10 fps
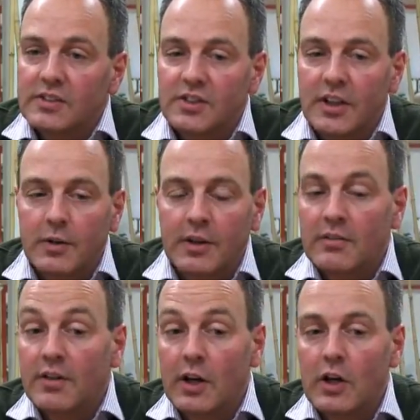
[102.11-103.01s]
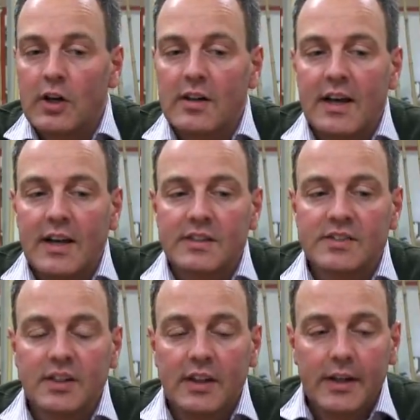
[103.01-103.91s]
So in the very early
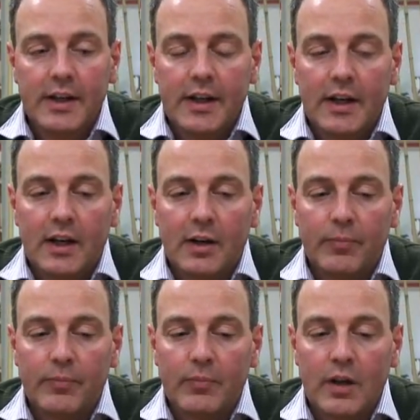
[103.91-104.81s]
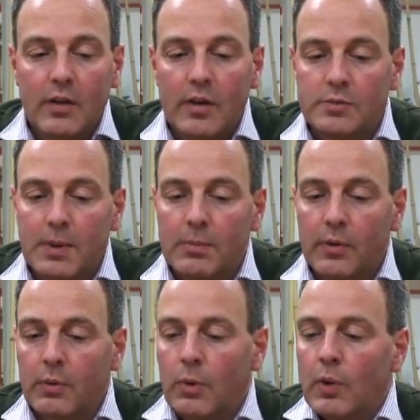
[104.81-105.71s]
days, those people
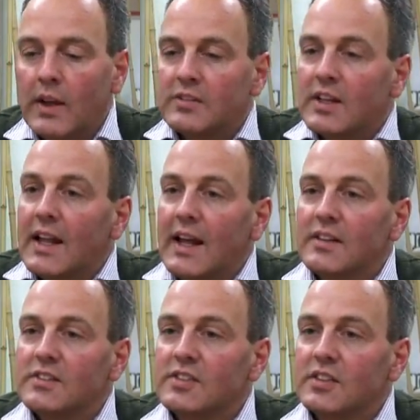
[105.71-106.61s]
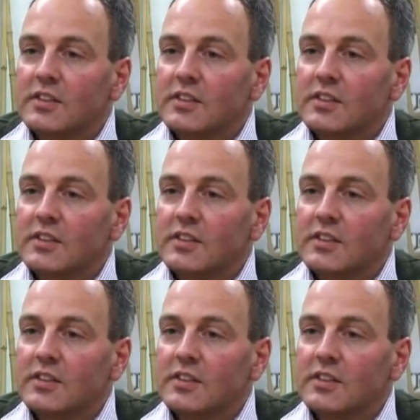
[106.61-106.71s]
that were willing to lend,